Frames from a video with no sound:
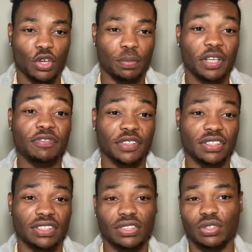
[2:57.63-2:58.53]

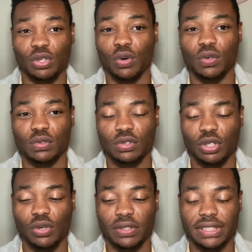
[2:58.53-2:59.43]
midfielders to go